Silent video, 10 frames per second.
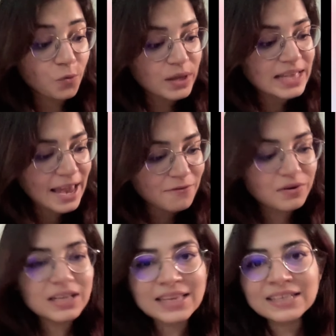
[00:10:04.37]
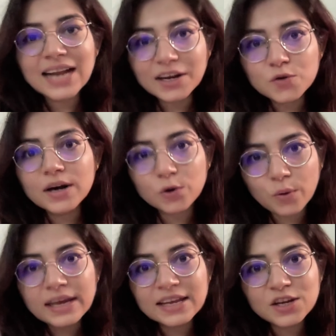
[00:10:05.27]
With everything that you are
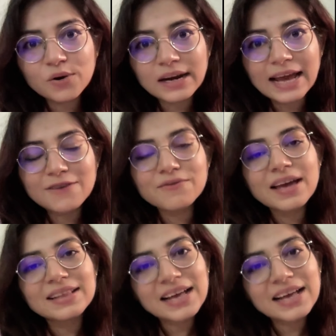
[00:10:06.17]
doing in your life,